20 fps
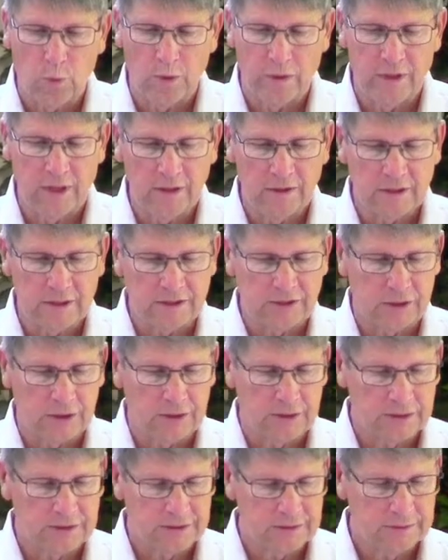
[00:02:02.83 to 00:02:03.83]
within the
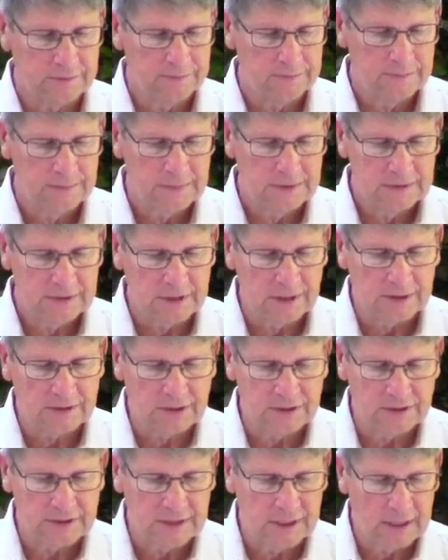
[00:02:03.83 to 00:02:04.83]
church, such
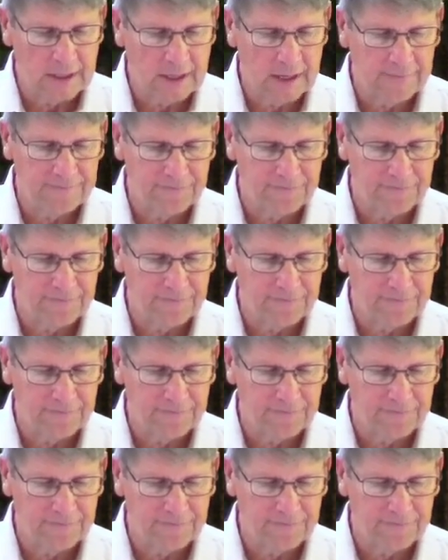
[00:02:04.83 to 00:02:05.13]
as setting up